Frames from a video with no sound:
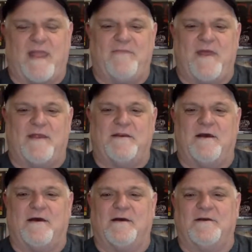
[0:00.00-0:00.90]
and then,
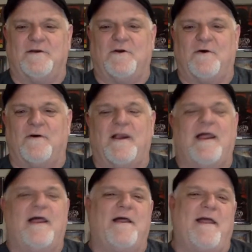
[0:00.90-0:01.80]

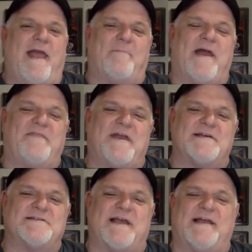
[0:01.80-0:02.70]
and my thing
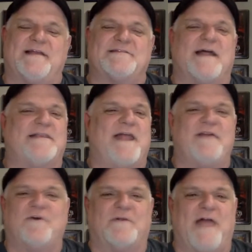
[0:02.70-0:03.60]
is, it's not that
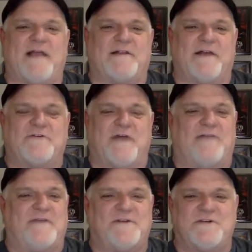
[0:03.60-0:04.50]
I don't like Elektra.
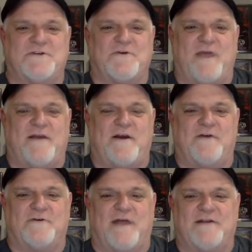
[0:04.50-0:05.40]
I think she's a great
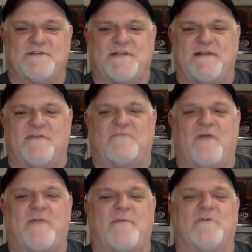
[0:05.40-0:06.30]
character. I just think that
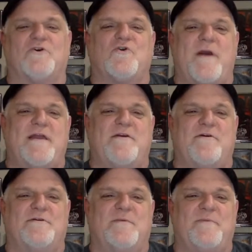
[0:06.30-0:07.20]
Frank Miller created
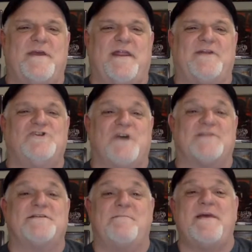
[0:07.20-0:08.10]
her in the beginning
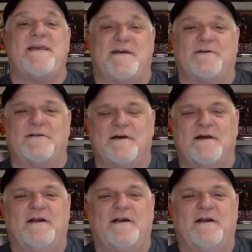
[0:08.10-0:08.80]
just to be killed.